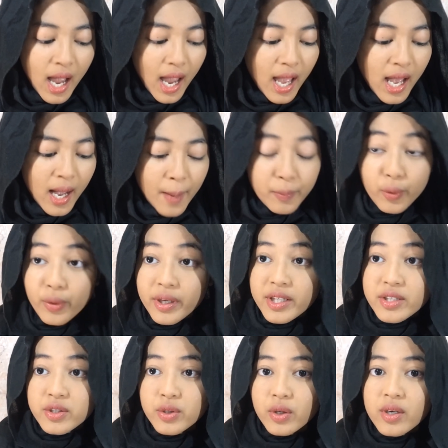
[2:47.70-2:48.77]
I'm
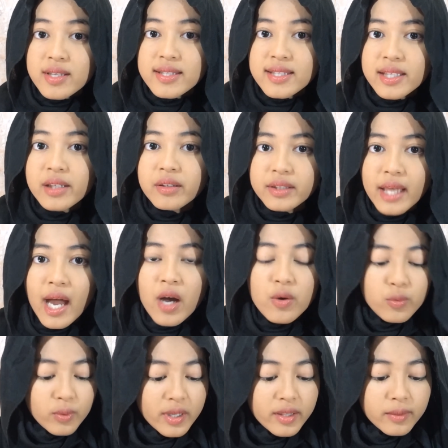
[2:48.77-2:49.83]
going to conceal
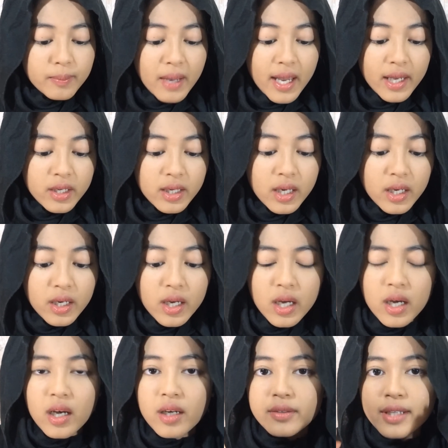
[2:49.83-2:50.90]
now with my
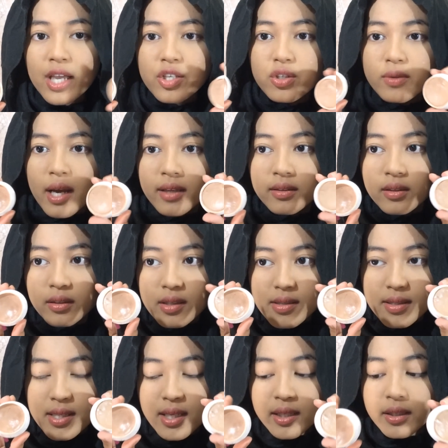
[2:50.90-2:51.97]
Naturactor
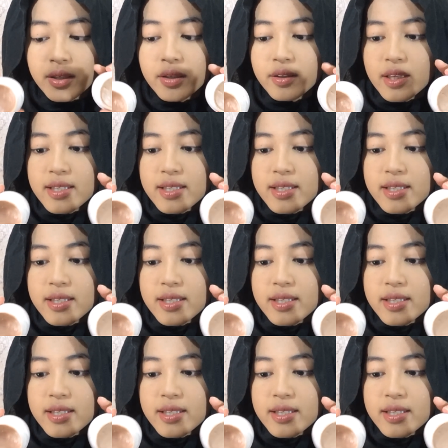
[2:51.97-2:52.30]
concealer.